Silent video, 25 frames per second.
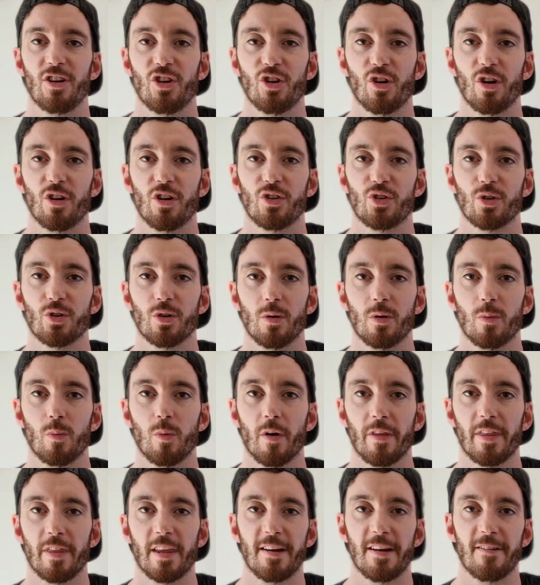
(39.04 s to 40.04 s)
you're unsure
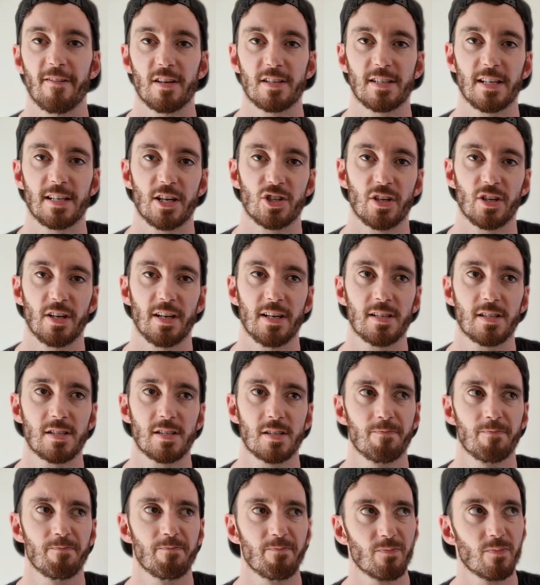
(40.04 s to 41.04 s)
what the hero section
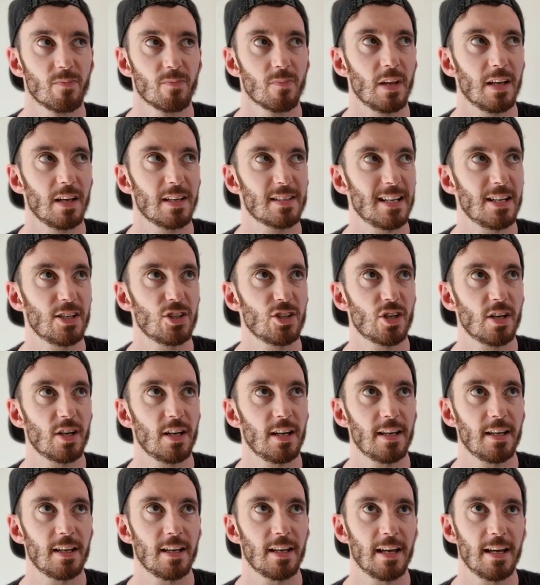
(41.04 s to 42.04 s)
is,
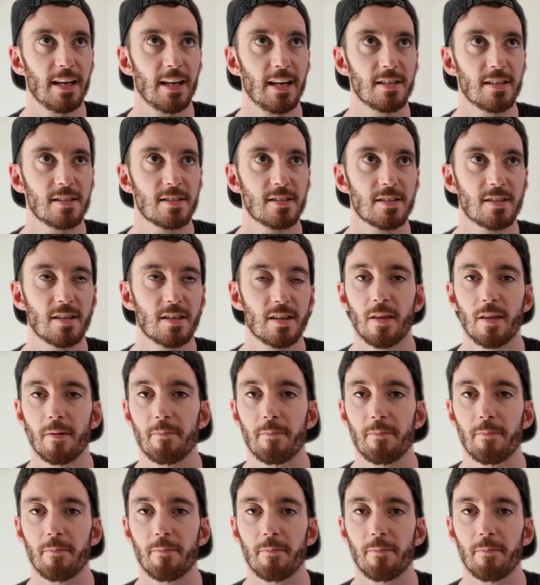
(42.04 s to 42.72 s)
Essentially, it's the